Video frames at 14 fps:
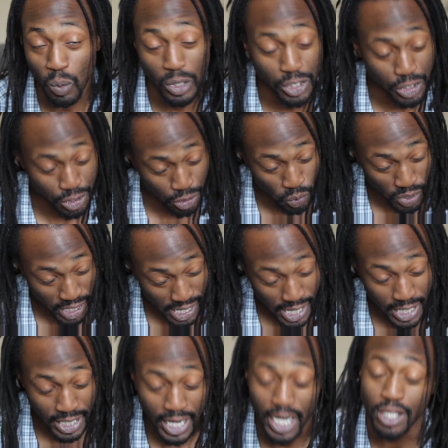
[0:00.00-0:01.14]
which you
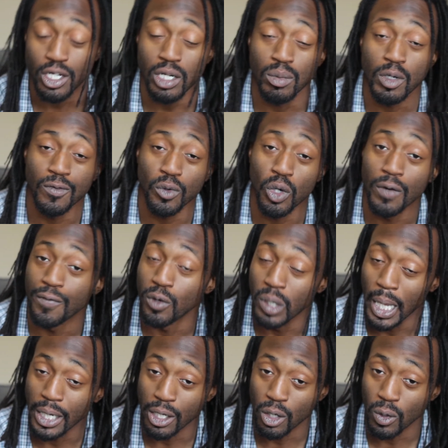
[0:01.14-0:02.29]
can get a turbo for if you'd
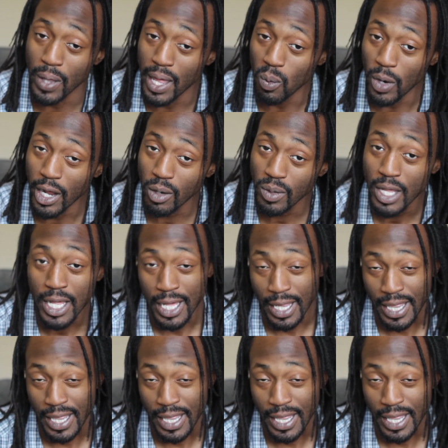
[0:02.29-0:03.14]
like to go that route.